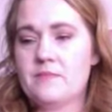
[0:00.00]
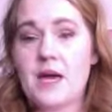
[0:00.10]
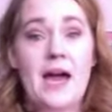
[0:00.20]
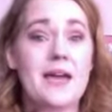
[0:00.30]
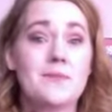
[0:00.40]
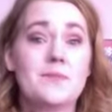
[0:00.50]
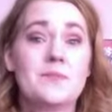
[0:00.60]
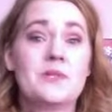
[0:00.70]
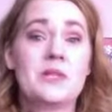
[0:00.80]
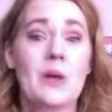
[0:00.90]
am
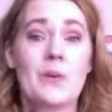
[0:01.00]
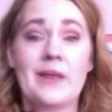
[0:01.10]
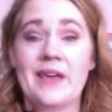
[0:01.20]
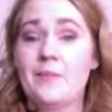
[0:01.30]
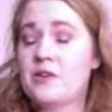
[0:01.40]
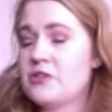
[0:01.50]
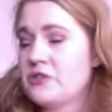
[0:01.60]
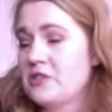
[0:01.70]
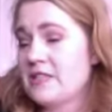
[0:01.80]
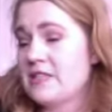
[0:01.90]
slowly but
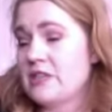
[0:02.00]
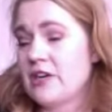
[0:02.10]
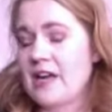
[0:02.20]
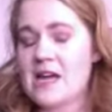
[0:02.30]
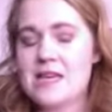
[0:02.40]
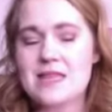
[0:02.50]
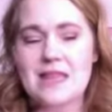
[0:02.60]
surely learning